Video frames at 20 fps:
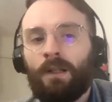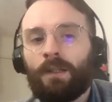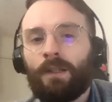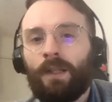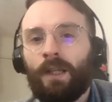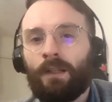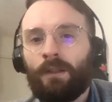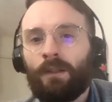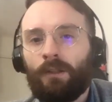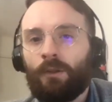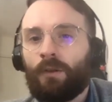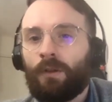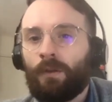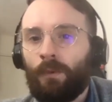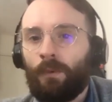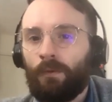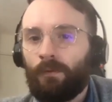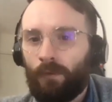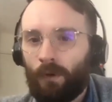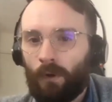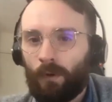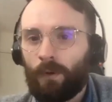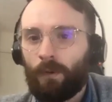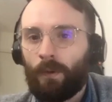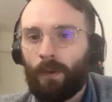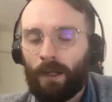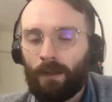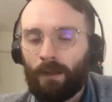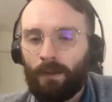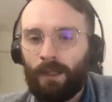then you can move forward
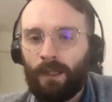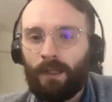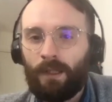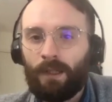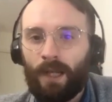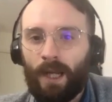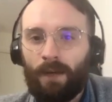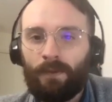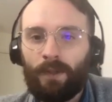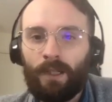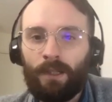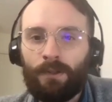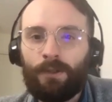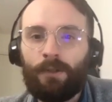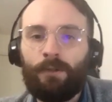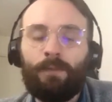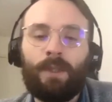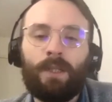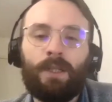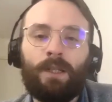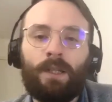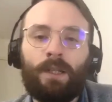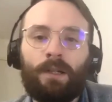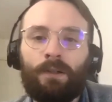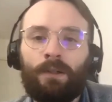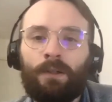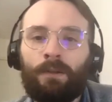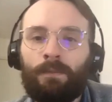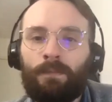without needing to have an intermediary.